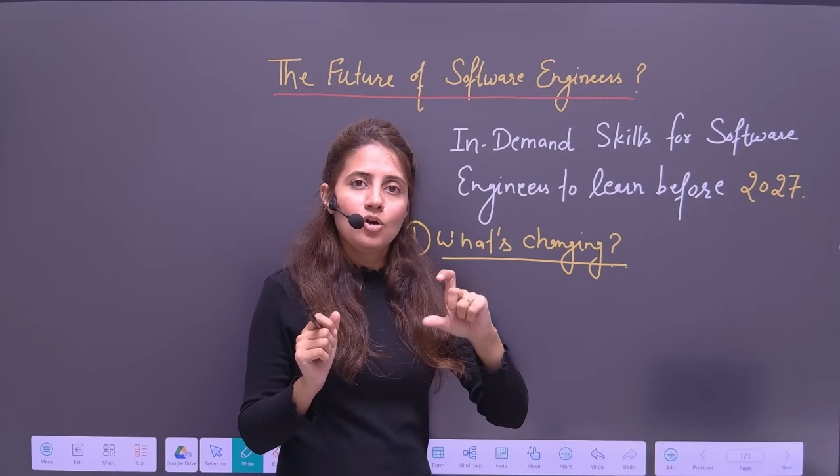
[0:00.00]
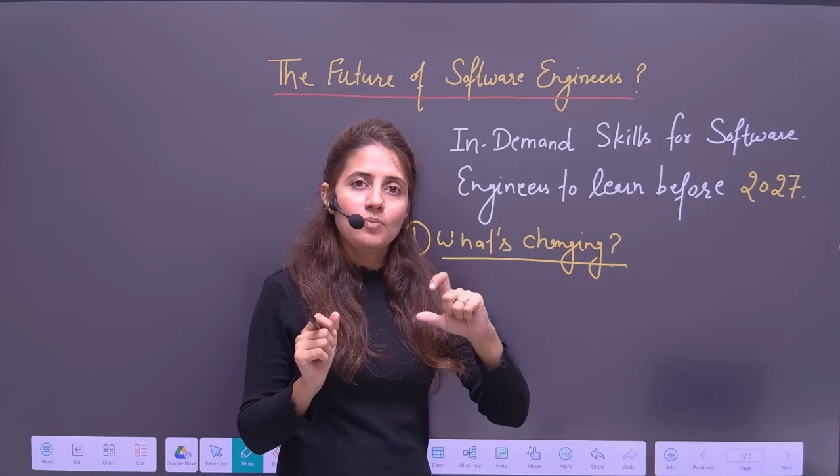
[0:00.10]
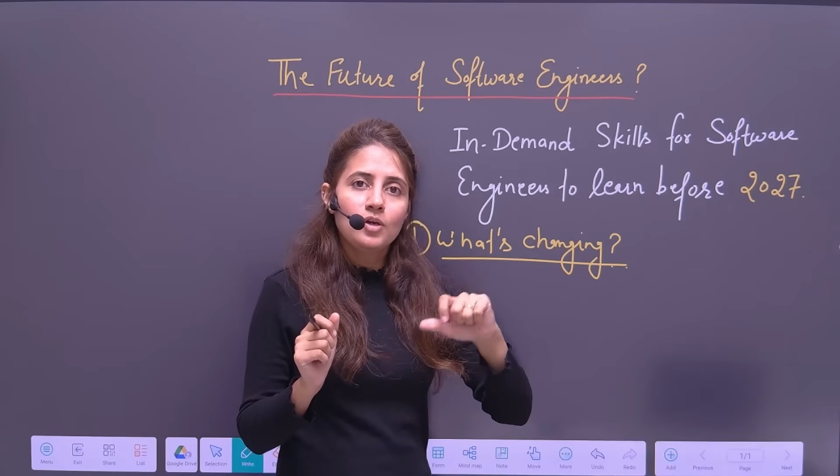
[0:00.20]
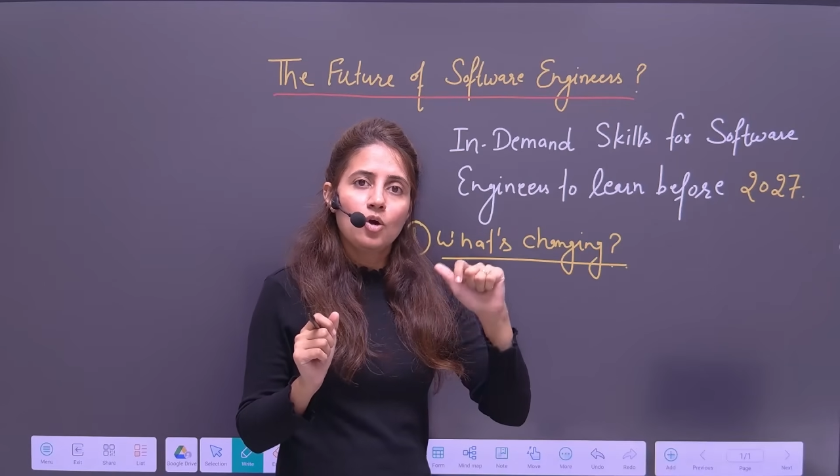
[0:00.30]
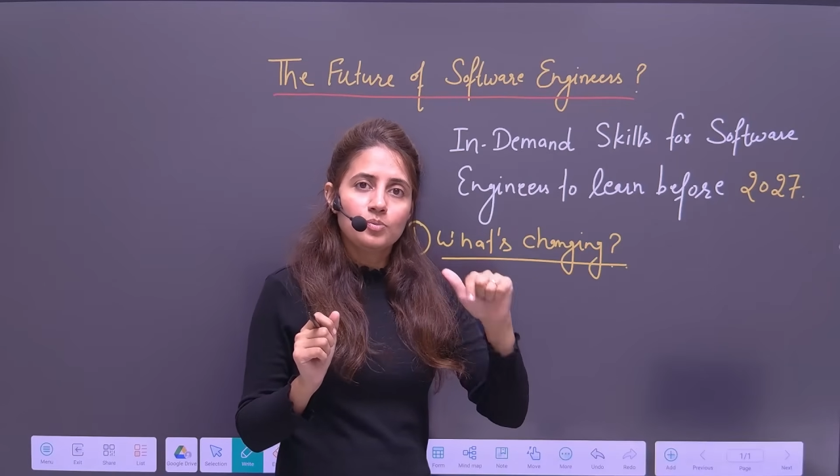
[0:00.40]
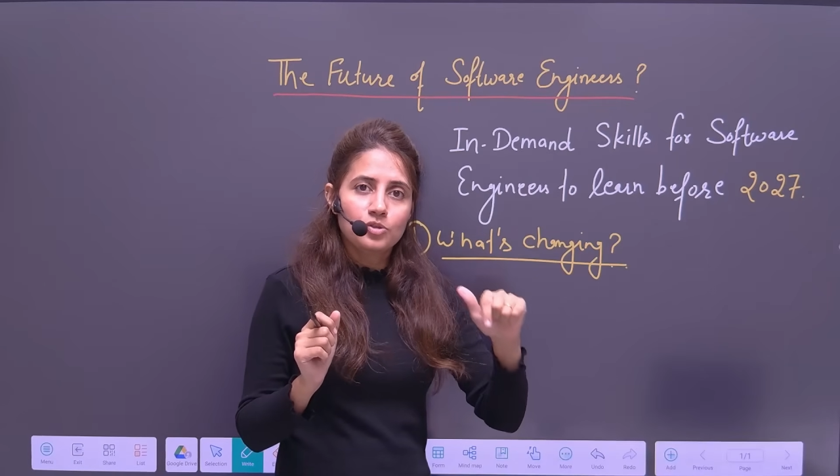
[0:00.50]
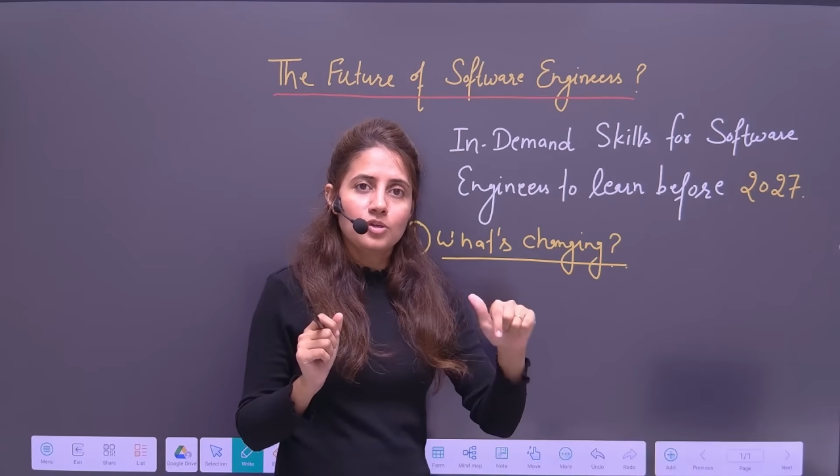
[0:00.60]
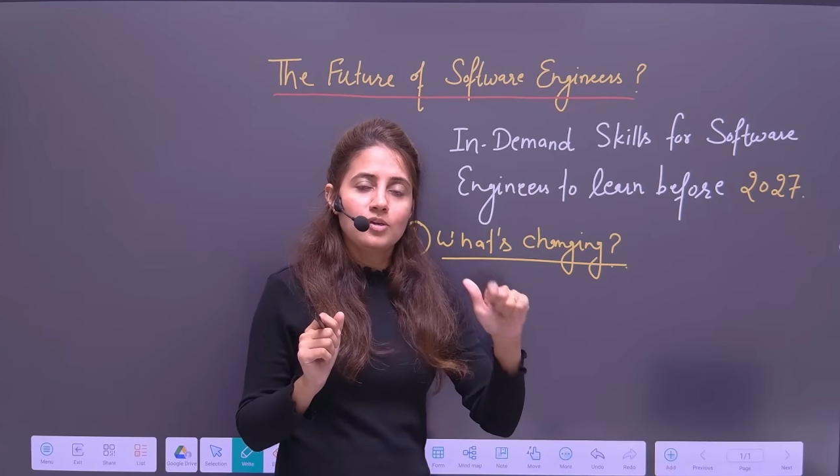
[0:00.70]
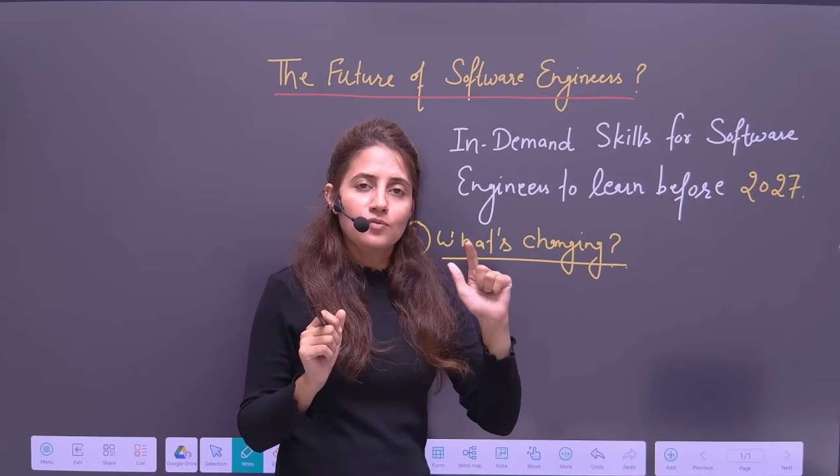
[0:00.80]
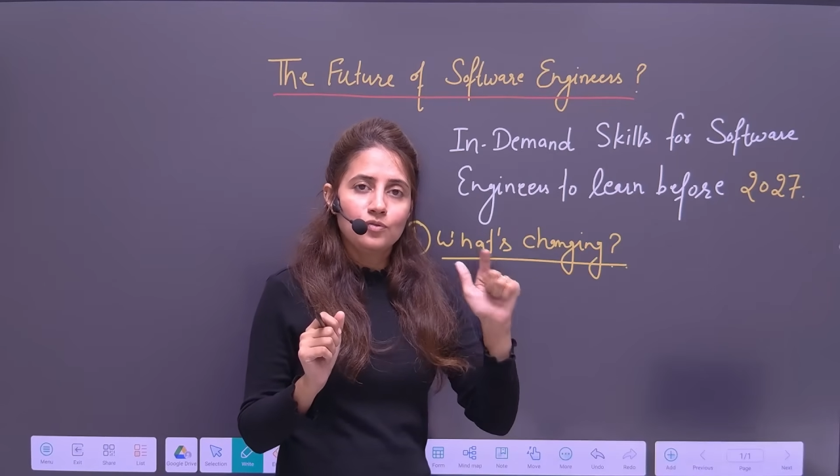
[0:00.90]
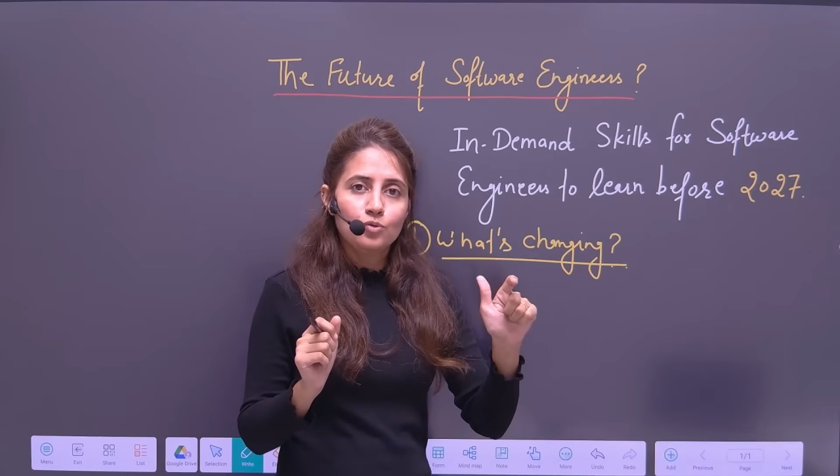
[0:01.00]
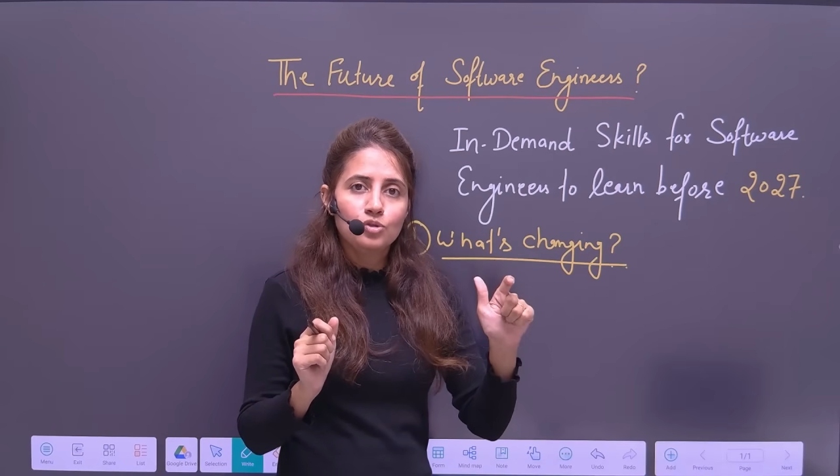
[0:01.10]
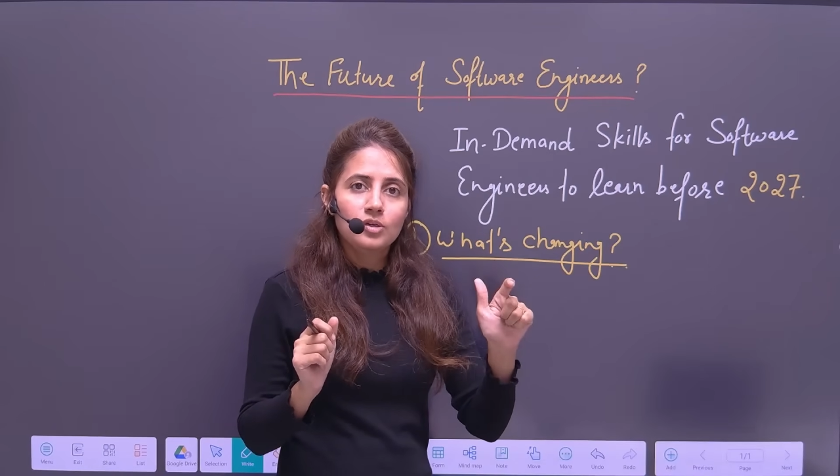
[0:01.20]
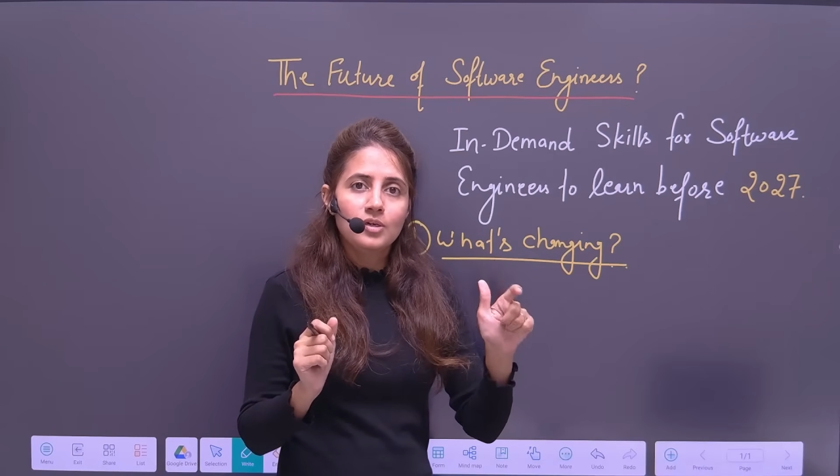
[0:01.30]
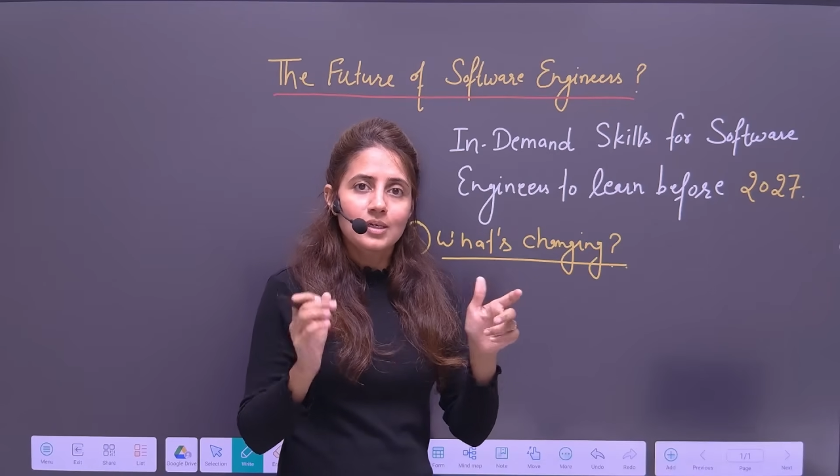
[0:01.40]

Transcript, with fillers: not be an optional in future.